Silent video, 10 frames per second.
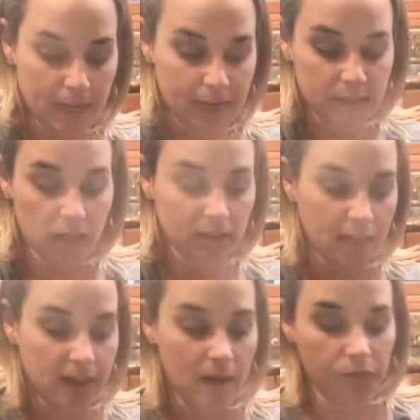And
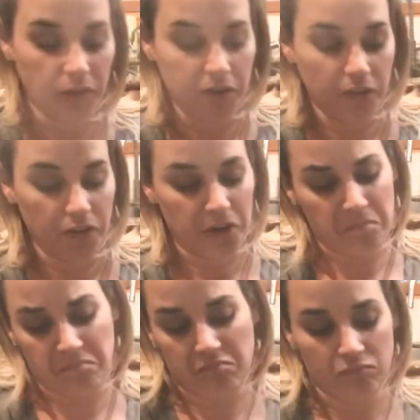saute that for another
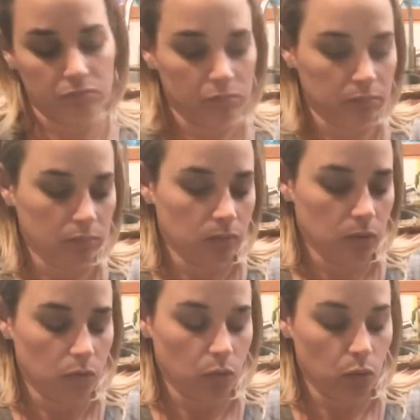
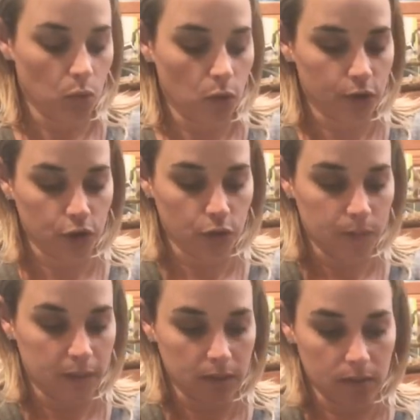one or two
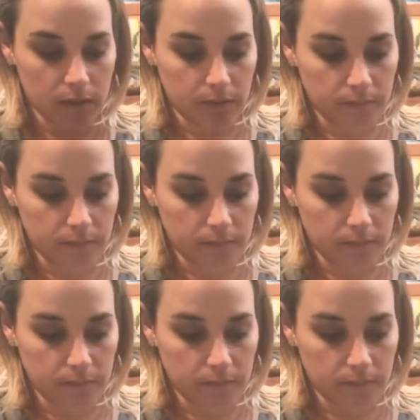minutes.